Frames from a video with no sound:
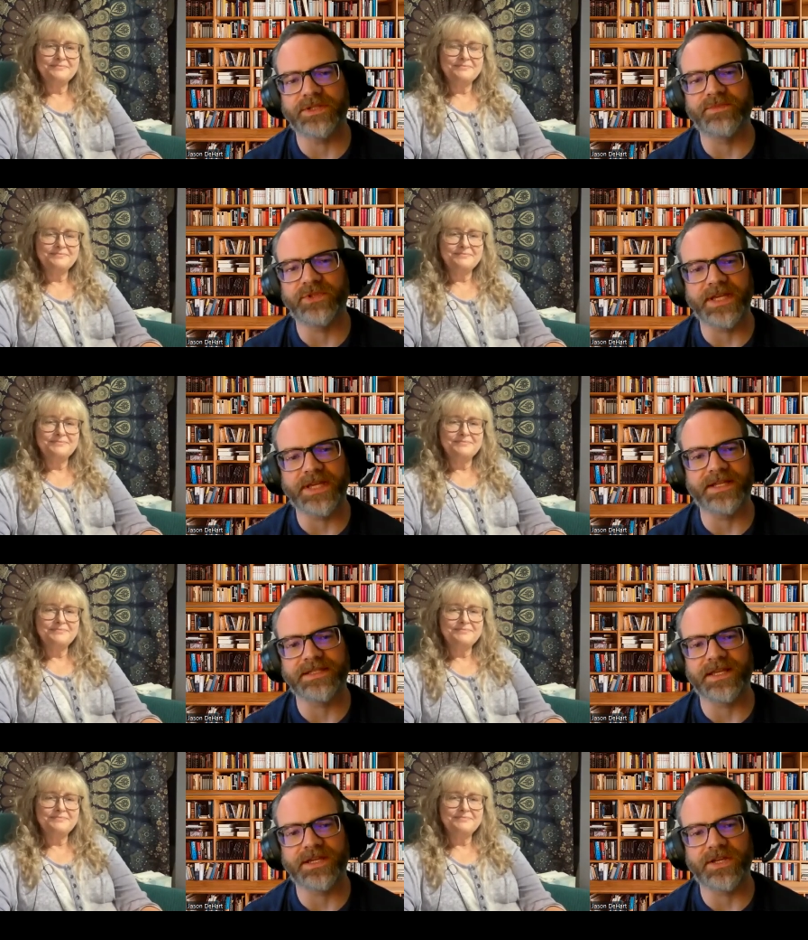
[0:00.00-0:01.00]
Speaker 1: multiple
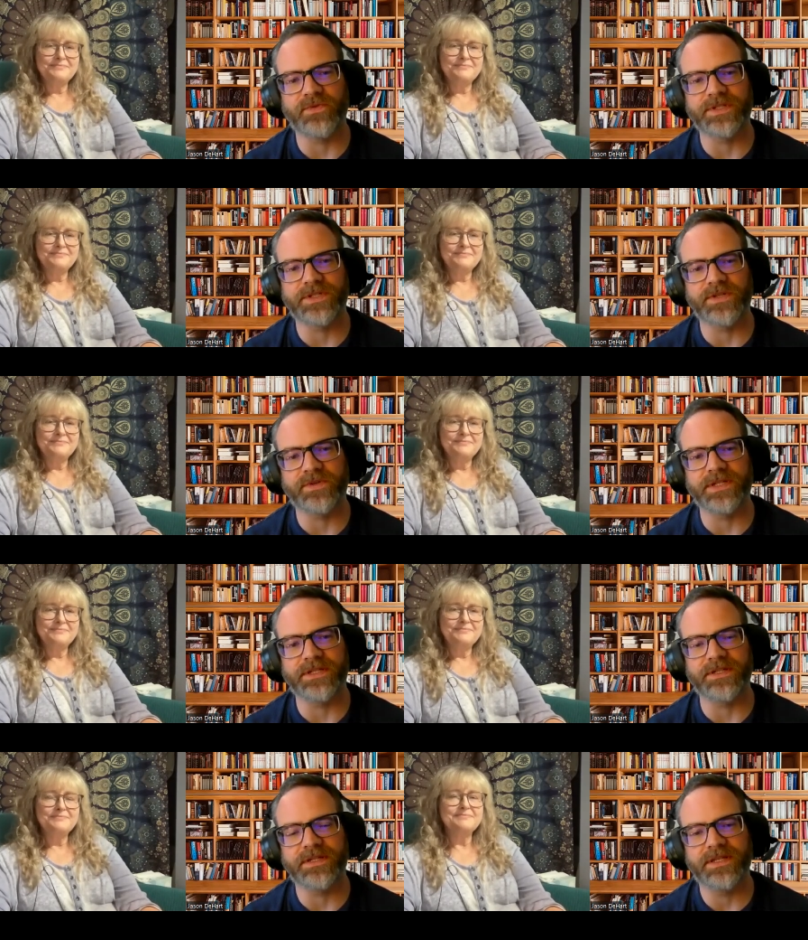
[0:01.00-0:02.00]
hands that go into
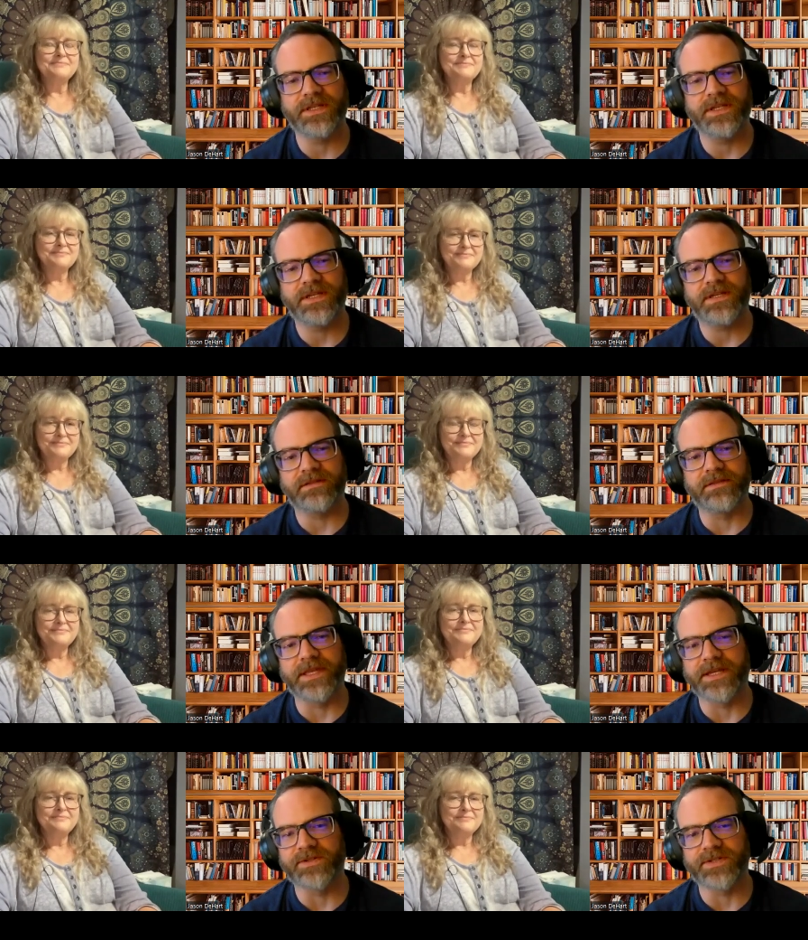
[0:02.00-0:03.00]
it and
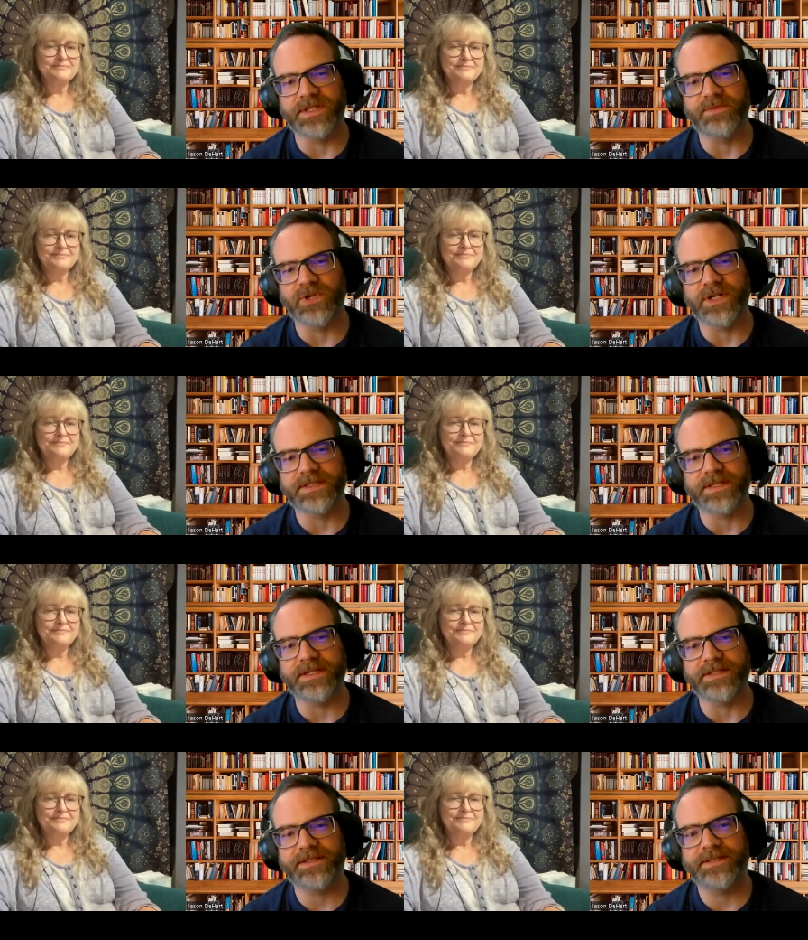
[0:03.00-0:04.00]
layers in the
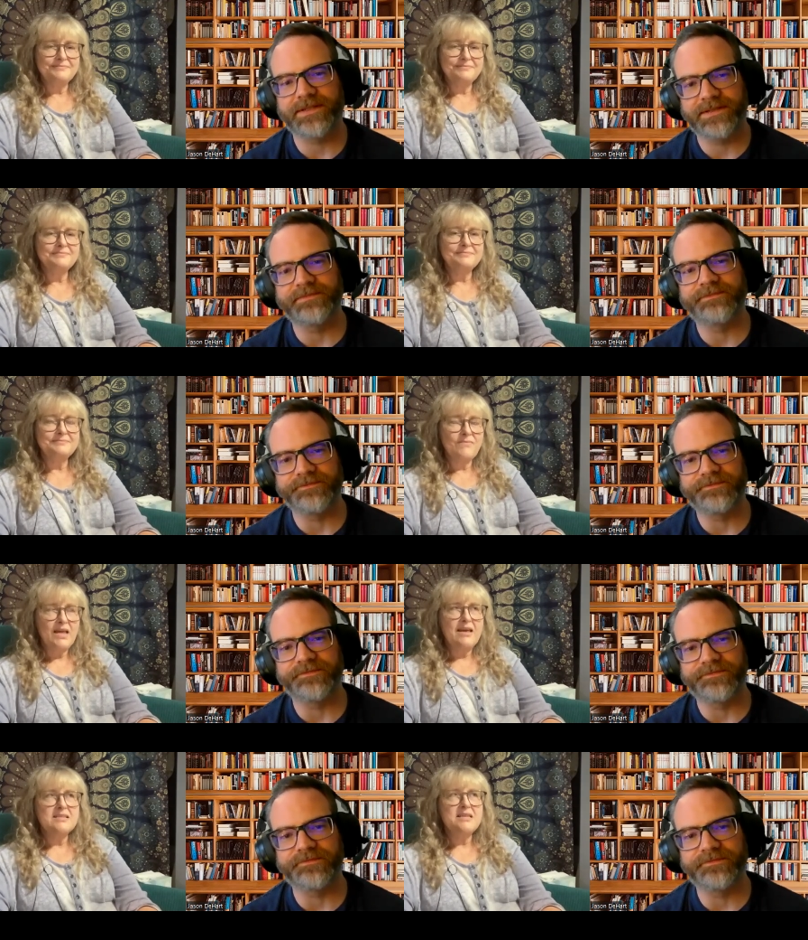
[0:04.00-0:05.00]
process.
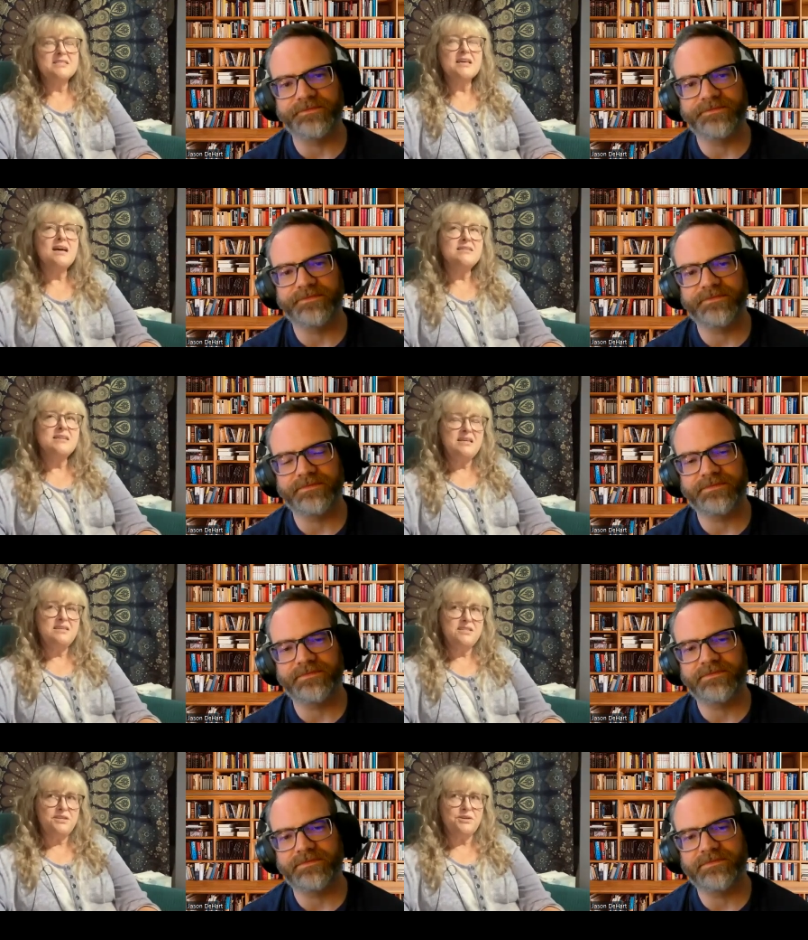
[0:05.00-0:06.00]
It's gotten
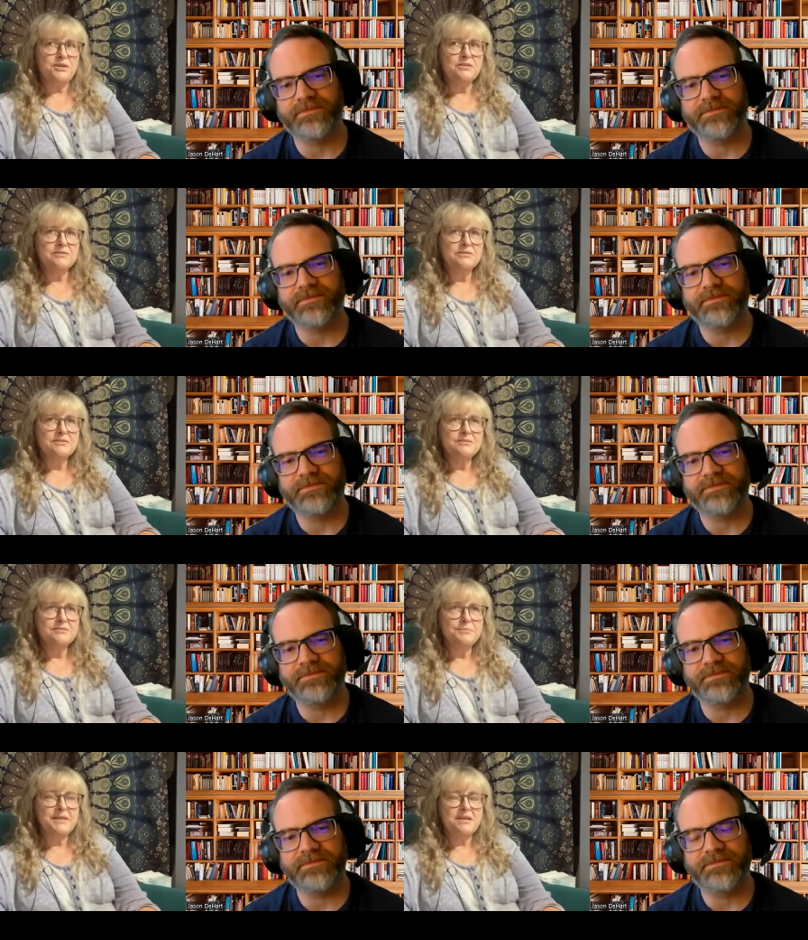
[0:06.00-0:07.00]
Speaker 2: easier
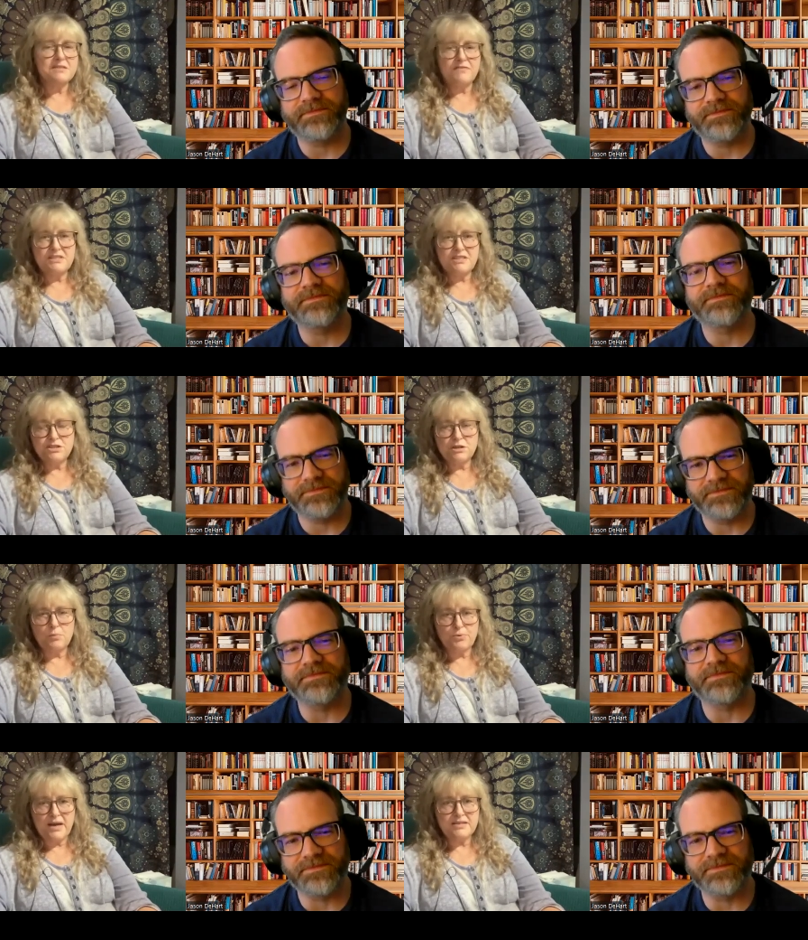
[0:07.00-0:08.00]
because of the digital
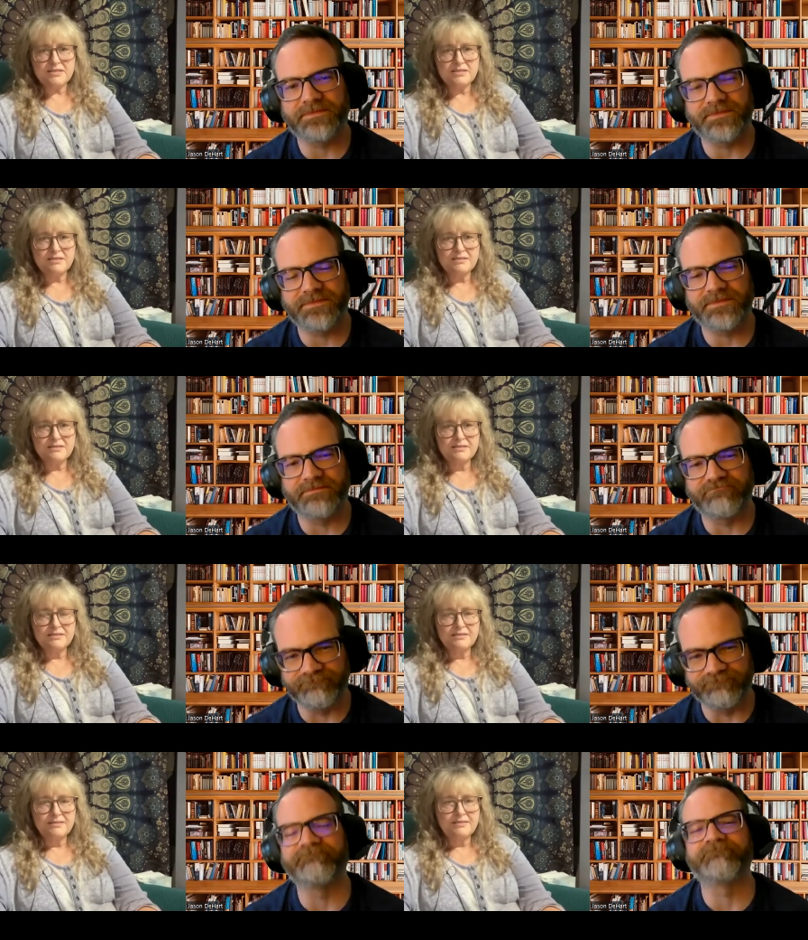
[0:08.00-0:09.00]
press.
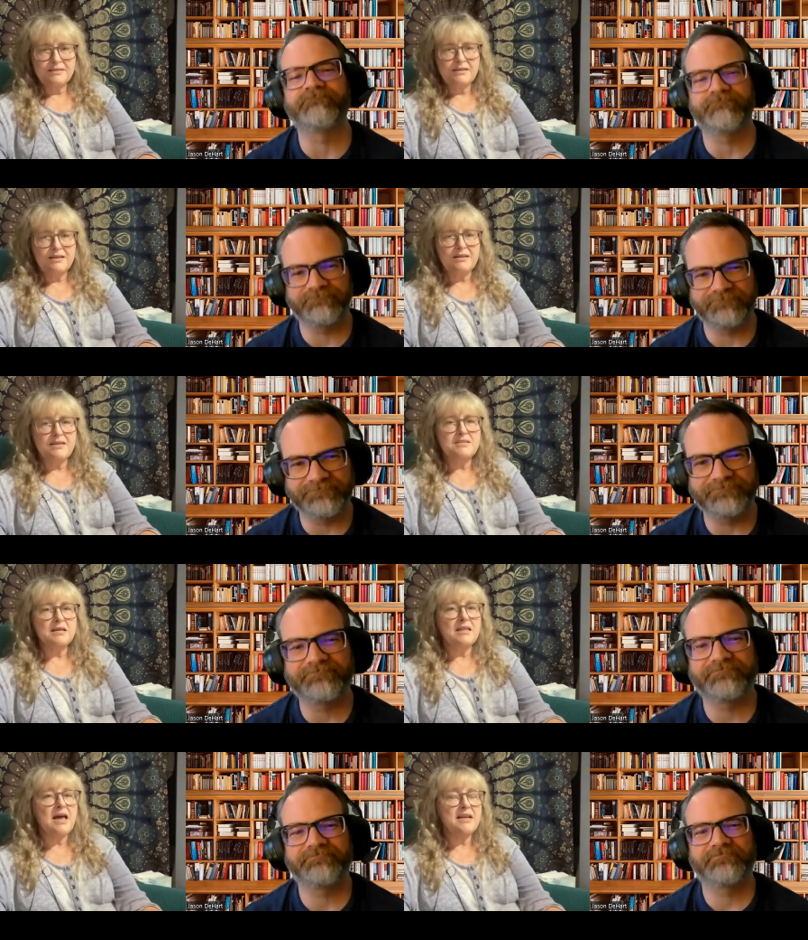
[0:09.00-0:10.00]
Uh, it's
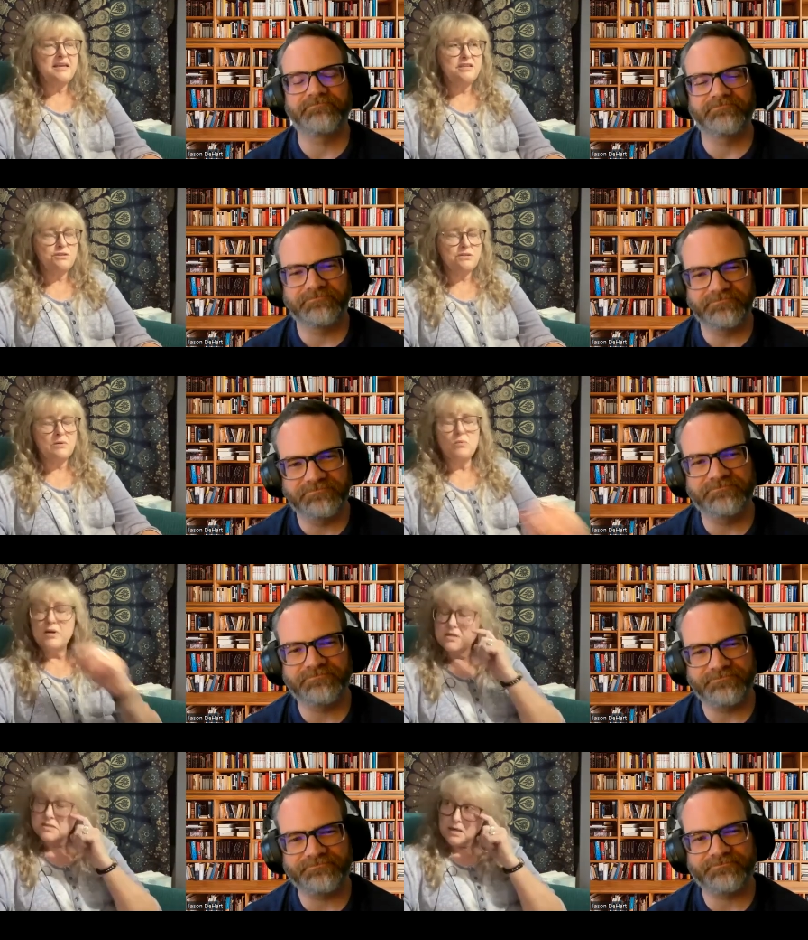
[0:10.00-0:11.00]
a lot easier than it
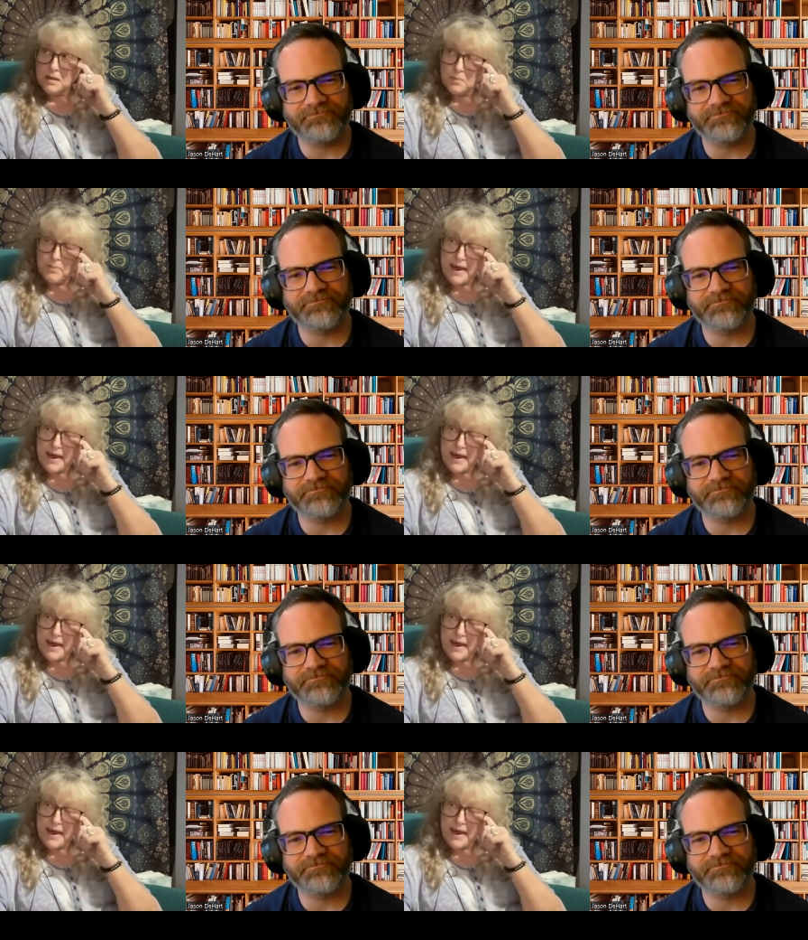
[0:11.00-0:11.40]
was um,